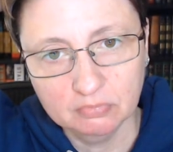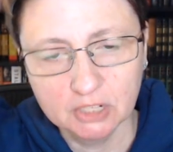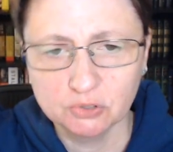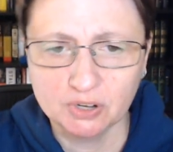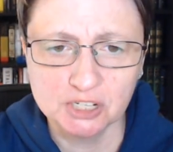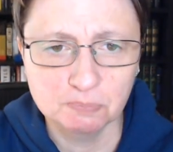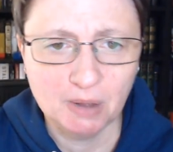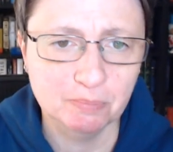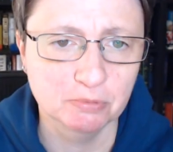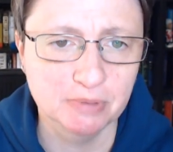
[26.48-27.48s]
So I can just
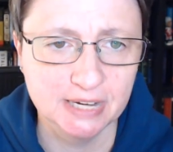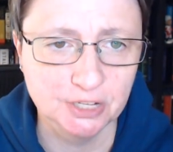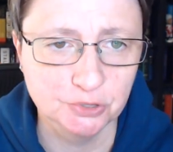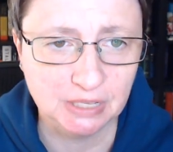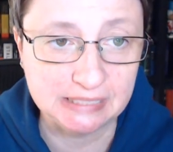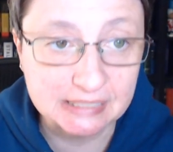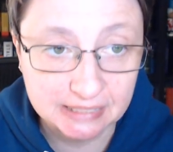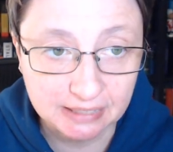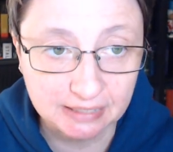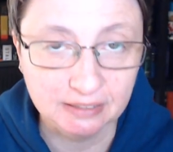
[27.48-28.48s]
pop them in and you can
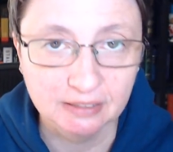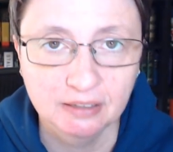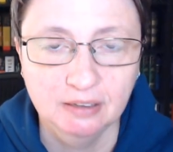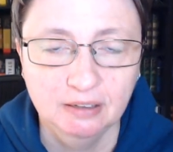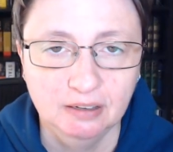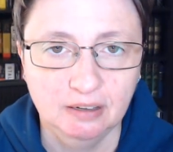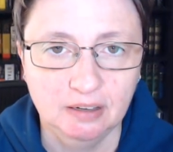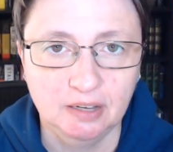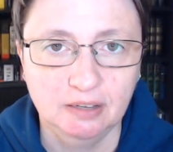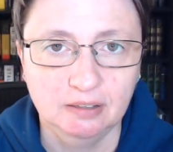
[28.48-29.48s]
see
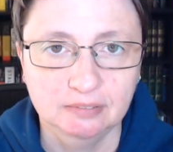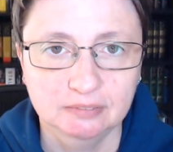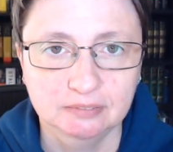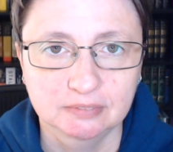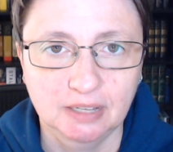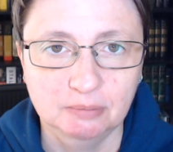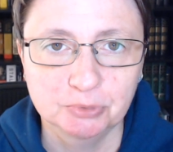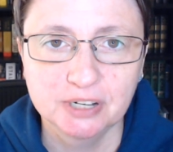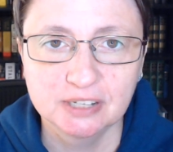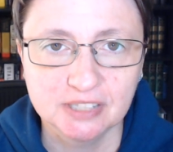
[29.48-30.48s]
uh, I'm
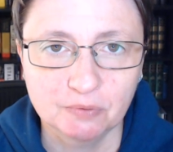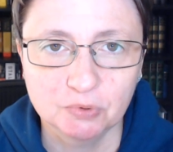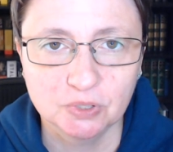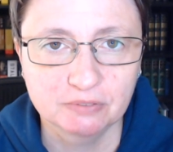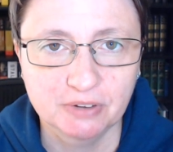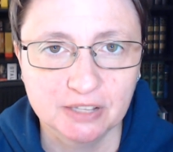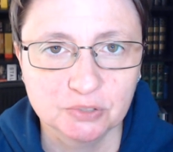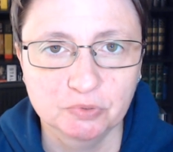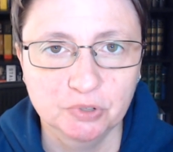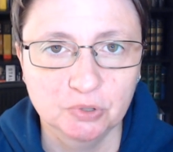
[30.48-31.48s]
reading several advanced
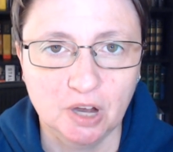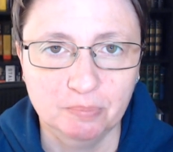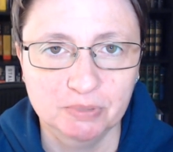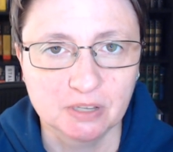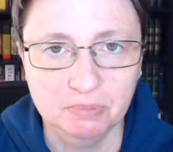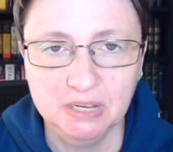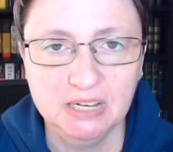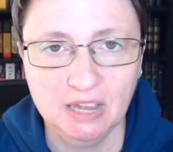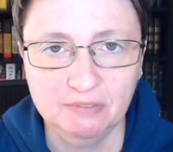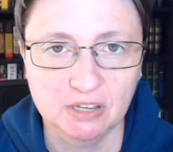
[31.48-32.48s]
review copies on
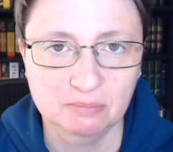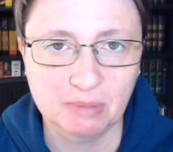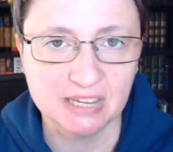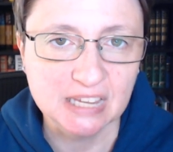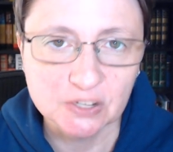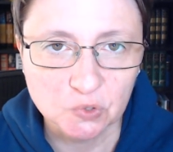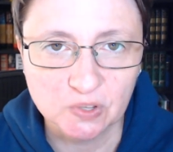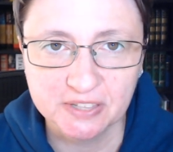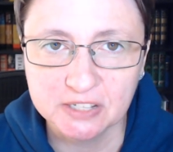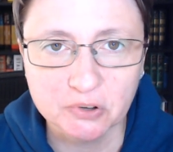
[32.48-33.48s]
PDFs on my Kindle,
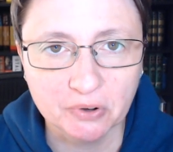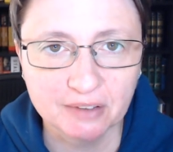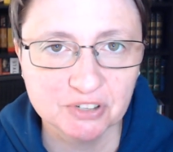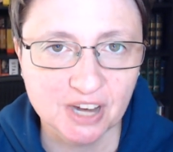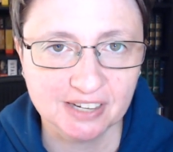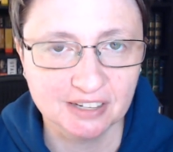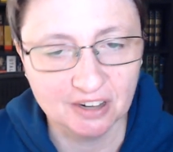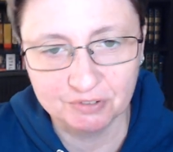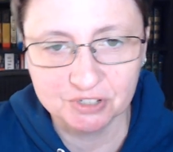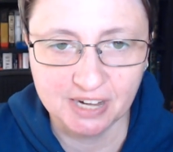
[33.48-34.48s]
and they don't have jacket
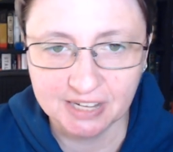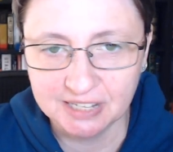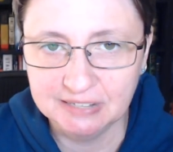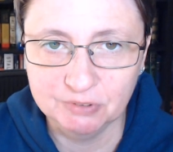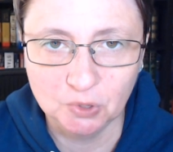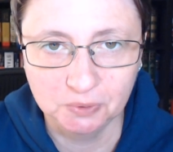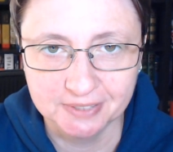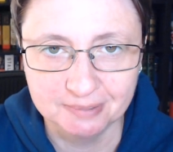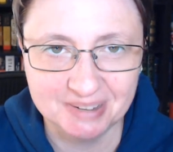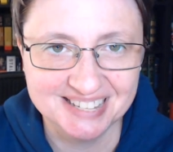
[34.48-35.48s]
covers that I could even hold
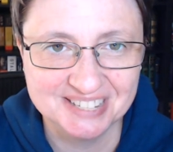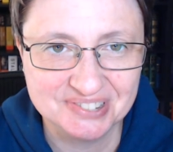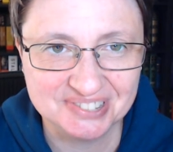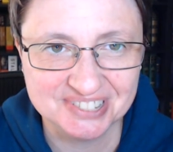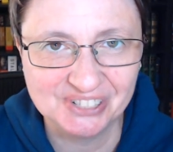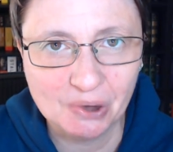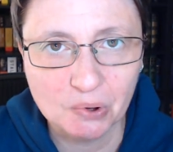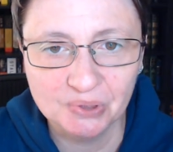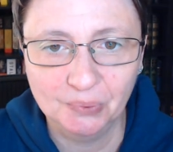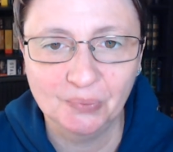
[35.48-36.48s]
up my Kindle to show
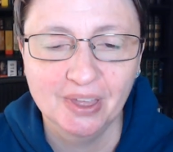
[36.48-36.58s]
you.